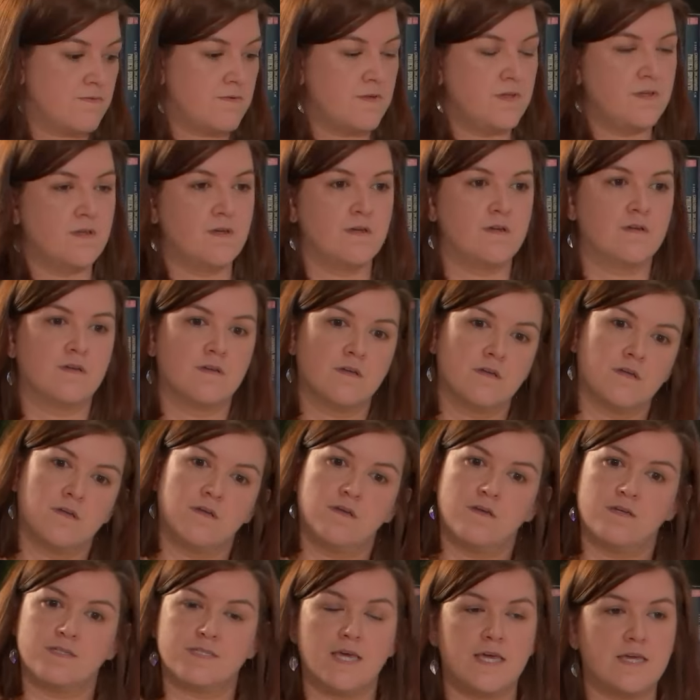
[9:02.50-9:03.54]
of, you know,
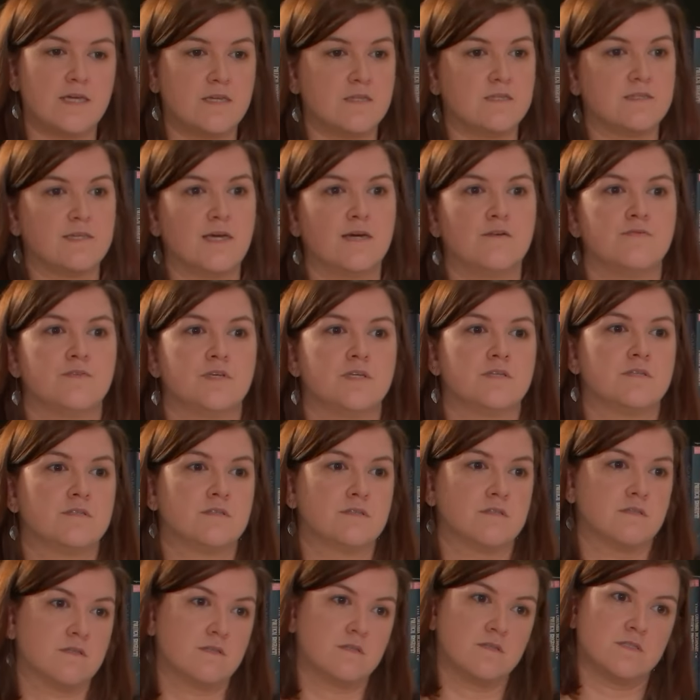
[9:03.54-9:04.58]
taken down
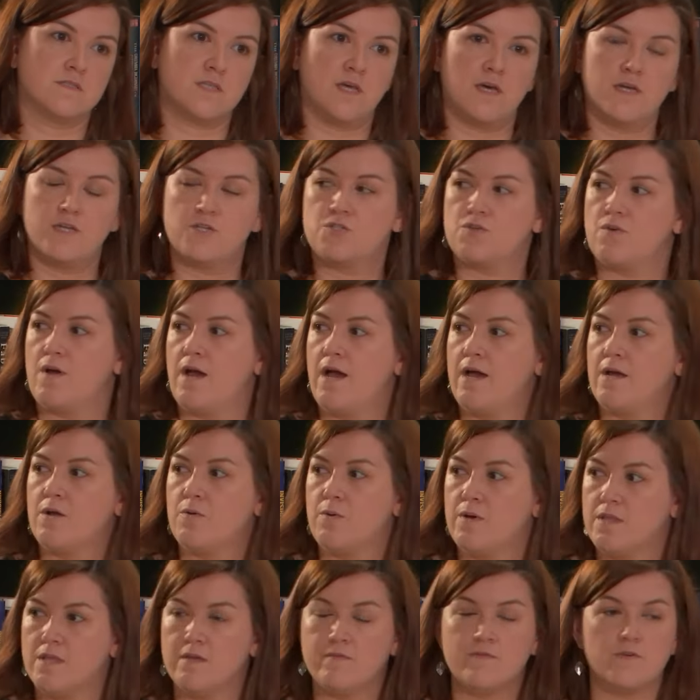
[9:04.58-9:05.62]
this
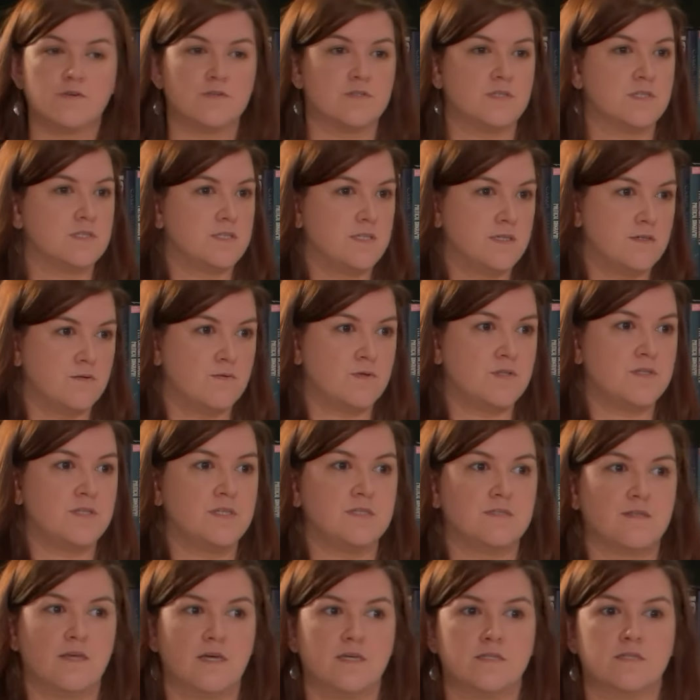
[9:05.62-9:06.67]
sidetrack where they've got to deal with
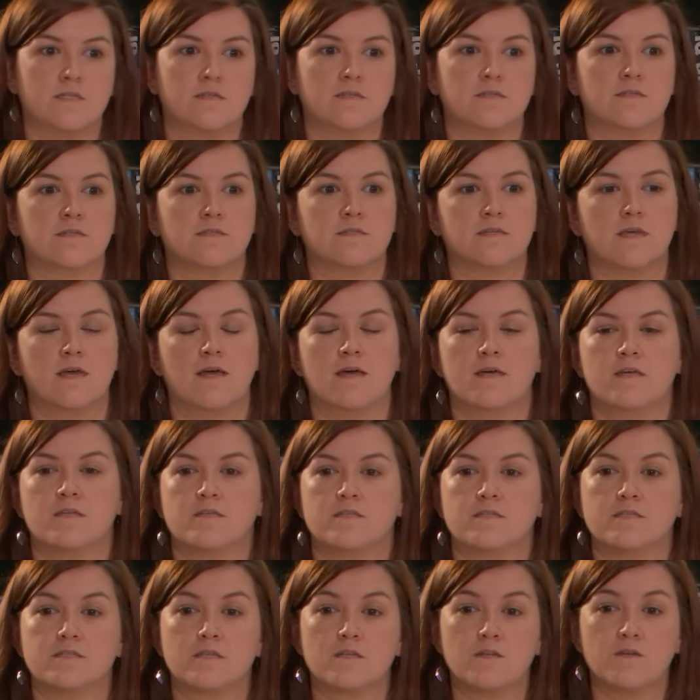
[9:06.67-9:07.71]
these letters.
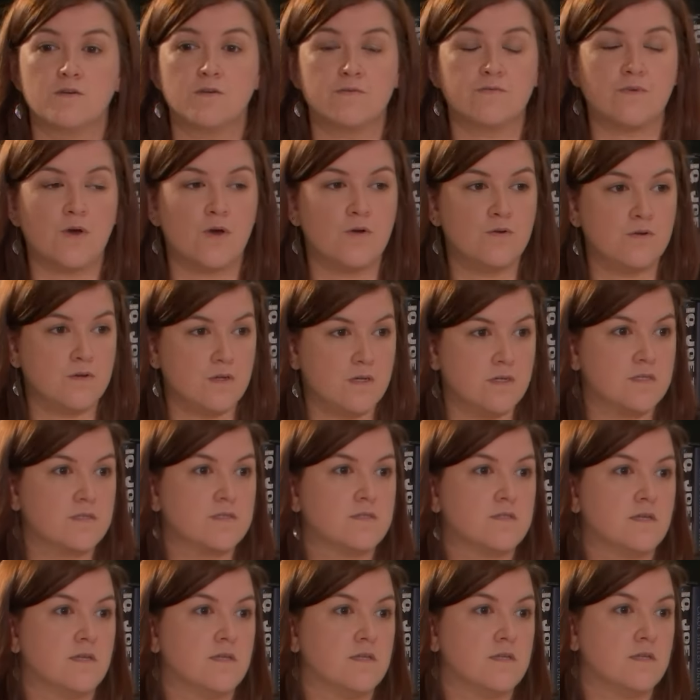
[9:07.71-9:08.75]
And there's a lot of
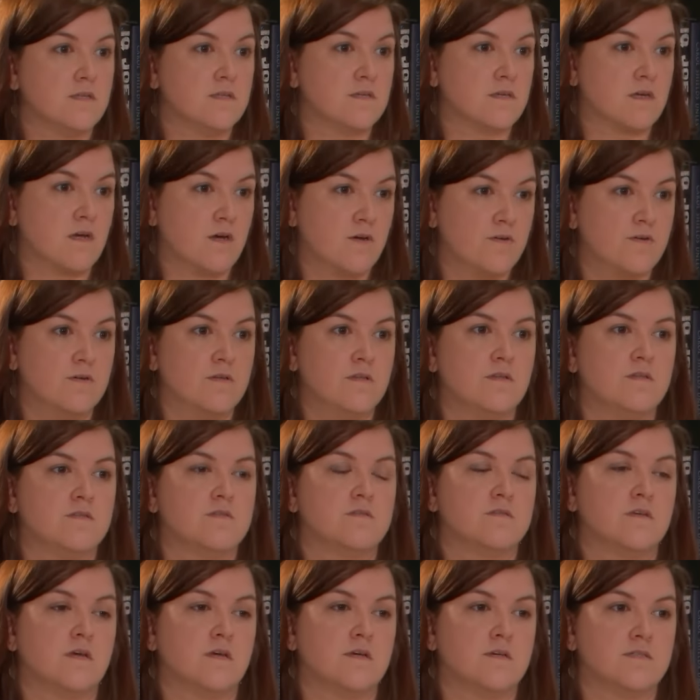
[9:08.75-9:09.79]
onus in the current
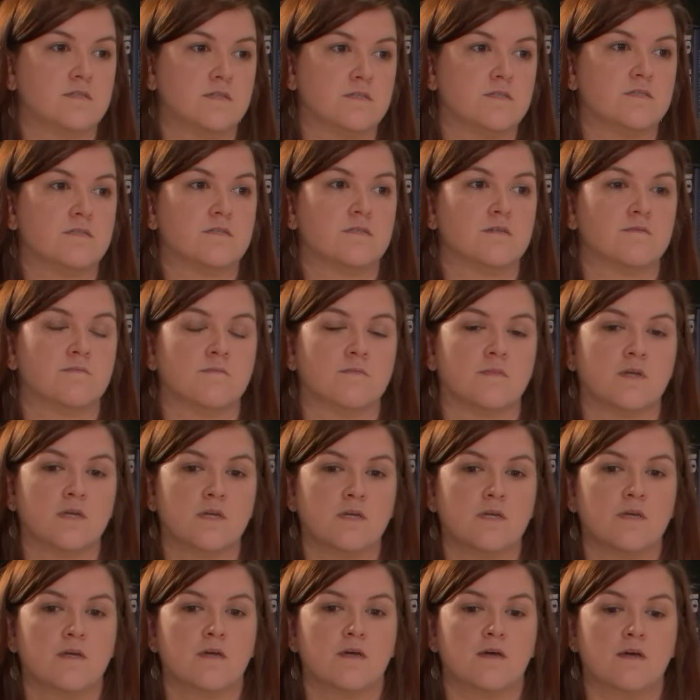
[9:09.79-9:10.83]
system,
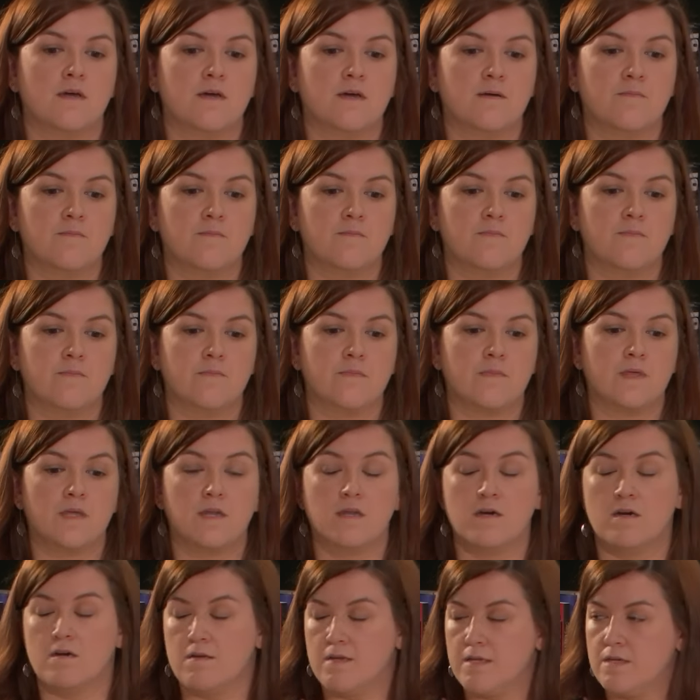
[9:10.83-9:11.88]

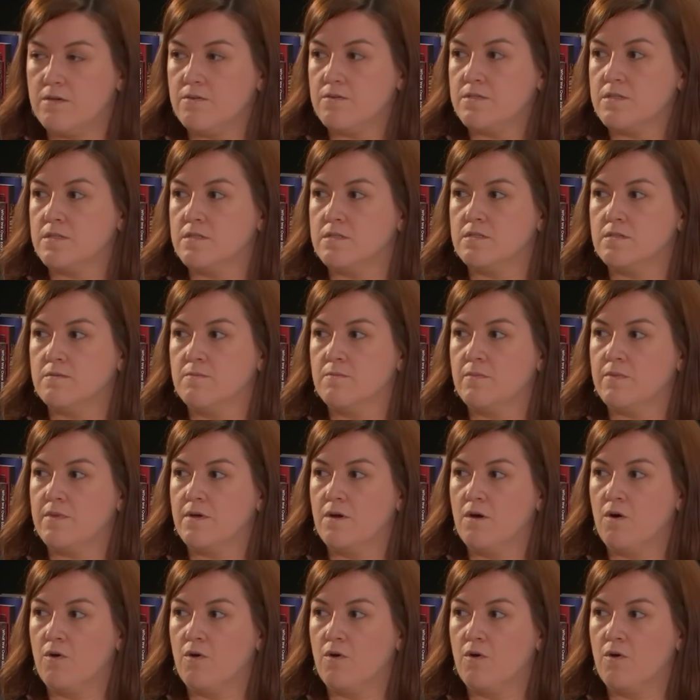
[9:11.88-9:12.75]
in our legal system,